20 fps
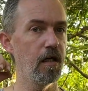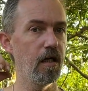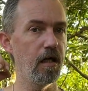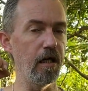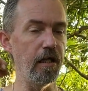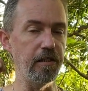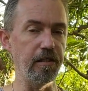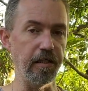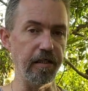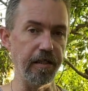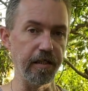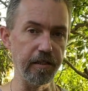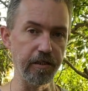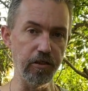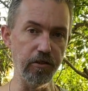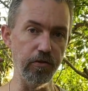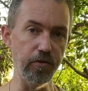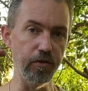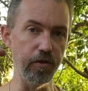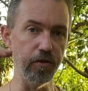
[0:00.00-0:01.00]
is it gets
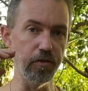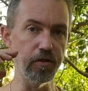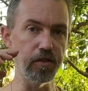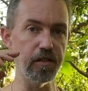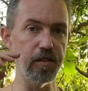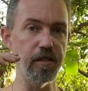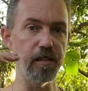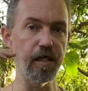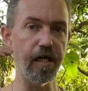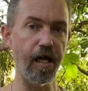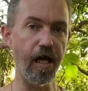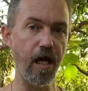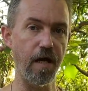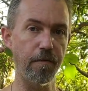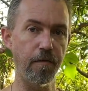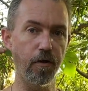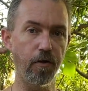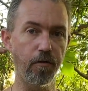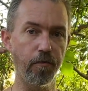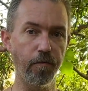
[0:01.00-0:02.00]
you used to the
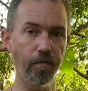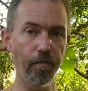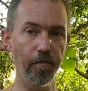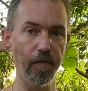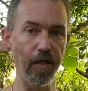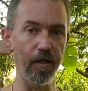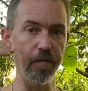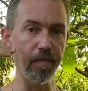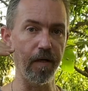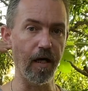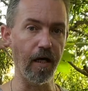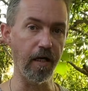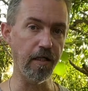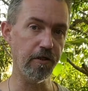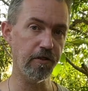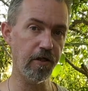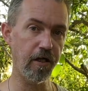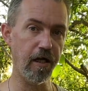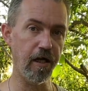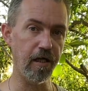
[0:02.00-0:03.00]
ammo being behind
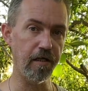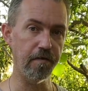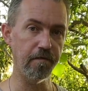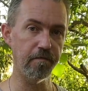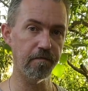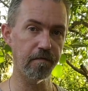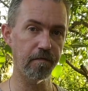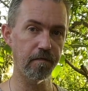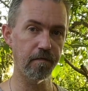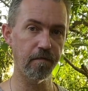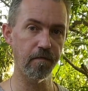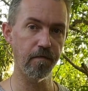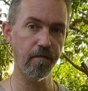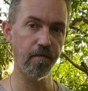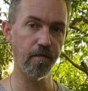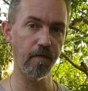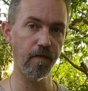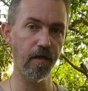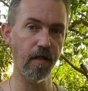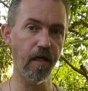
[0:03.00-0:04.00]
your head.
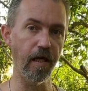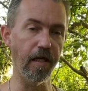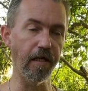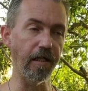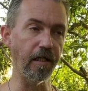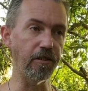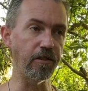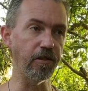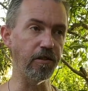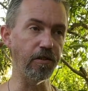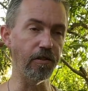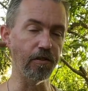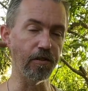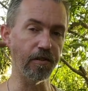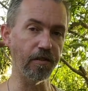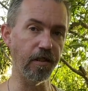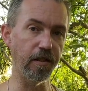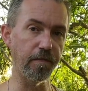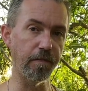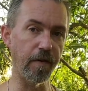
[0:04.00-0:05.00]
It gets you used
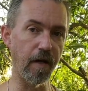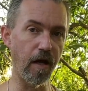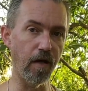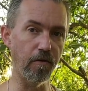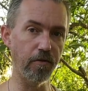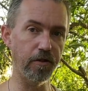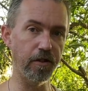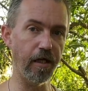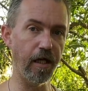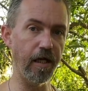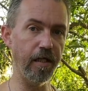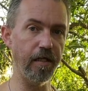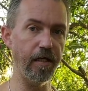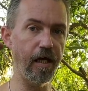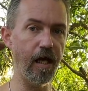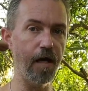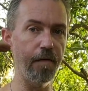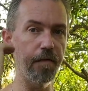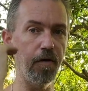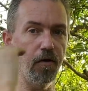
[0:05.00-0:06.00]
to the pouch and the
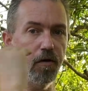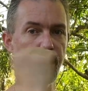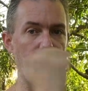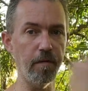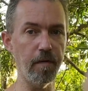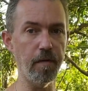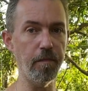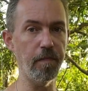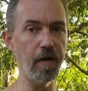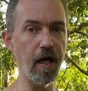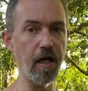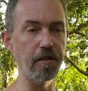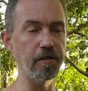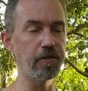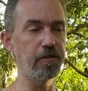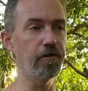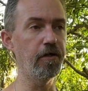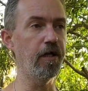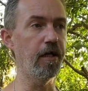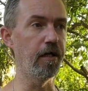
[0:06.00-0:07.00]
ammo coming past
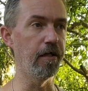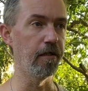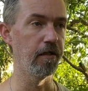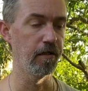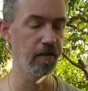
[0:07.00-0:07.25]
your head.